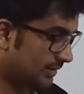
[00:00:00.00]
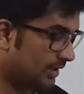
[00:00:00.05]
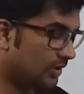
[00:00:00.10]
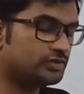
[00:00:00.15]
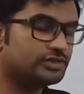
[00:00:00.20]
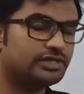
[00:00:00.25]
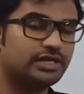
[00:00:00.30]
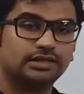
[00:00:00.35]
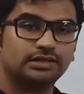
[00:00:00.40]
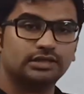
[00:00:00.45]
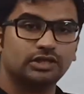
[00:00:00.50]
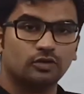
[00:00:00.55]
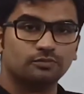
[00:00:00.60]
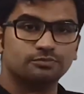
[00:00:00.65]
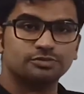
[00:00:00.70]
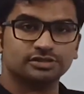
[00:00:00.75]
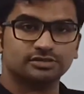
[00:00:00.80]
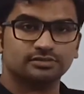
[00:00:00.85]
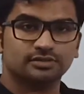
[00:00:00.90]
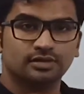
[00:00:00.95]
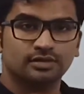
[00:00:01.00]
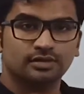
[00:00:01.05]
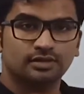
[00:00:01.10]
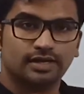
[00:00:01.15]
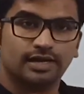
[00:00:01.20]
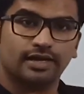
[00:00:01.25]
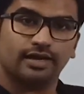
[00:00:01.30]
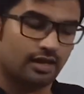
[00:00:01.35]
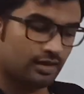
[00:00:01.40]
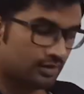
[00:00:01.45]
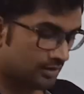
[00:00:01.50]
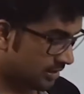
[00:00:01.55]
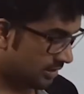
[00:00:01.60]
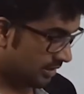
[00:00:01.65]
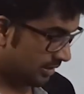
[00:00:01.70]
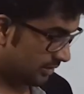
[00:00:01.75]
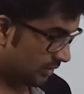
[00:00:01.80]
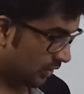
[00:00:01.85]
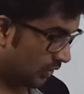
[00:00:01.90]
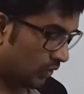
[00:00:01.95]
Now check the option. Right.
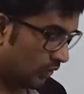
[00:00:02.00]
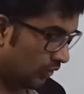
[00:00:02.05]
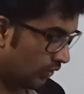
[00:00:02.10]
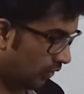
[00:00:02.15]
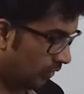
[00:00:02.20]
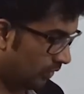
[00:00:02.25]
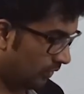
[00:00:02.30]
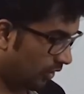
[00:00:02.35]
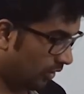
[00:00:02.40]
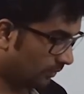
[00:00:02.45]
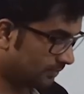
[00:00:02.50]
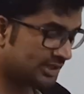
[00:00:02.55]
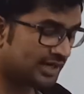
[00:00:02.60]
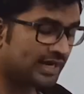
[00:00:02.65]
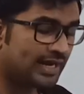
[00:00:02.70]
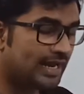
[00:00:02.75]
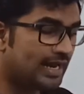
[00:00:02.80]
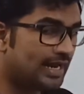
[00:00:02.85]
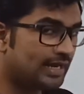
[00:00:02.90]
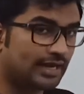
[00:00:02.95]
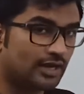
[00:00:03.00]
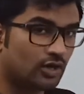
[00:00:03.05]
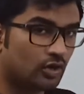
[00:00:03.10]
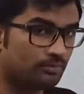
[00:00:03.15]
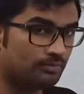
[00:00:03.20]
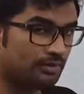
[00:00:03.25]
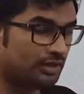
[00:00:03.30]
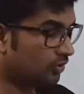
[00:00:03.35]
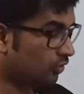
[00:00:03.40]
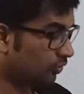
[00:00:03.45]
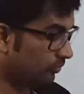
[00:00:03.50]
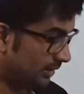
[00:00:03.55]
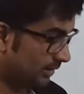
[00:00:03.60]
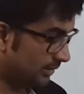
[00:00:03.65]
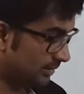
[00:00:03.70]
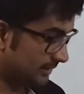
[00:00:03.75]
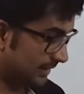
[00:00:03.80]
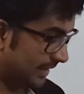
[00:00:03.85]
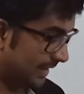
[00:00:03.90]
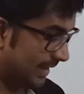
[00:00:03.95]
So you know option A cannot be true
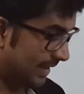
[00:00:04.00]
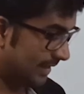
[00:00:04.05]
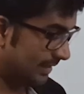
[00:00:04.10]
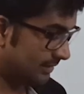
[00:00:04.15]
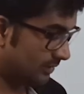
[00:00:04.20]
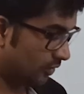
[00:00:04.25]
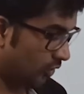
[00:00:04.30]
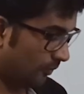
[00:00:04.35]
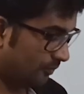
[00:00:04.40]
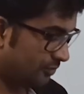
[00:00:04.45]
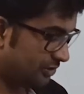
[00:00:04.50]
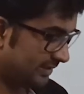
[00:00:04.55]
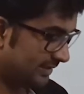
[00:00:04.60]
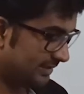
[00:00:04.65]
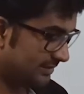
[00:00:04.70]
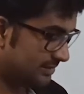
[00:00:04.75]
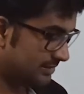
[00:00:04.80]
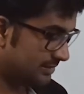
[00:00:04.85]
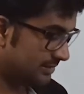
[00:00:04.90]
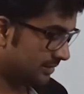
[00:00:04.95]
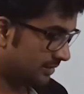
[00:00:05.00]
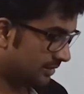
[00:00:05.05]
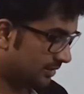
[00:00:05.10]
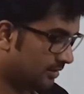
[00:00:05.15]
because A option is,